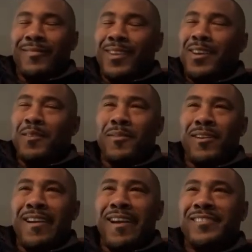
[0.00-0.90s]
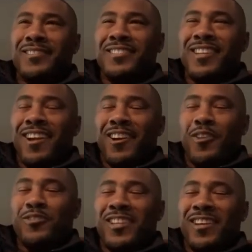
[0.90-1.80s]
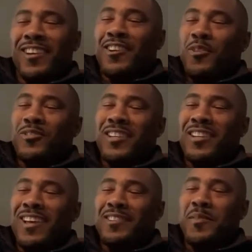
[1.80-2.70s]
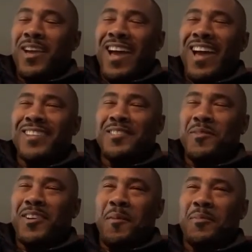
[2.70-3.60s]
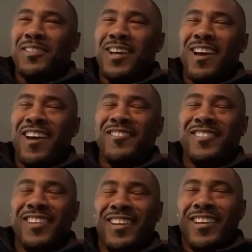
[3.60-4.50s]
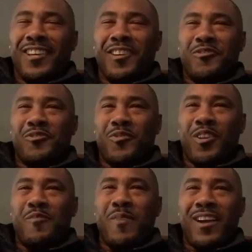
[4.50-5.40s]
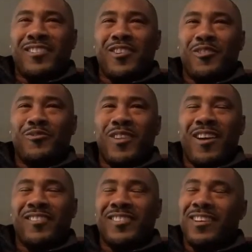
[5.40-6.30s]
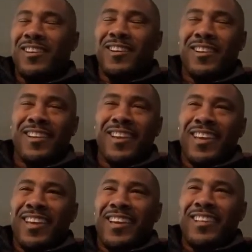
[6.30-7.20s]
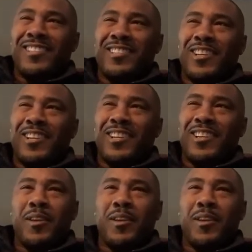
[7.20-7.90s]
Hey, man, Coach Gillespie, I asked him a couple times. He was a running backs coach when I was there, and he just looked at me.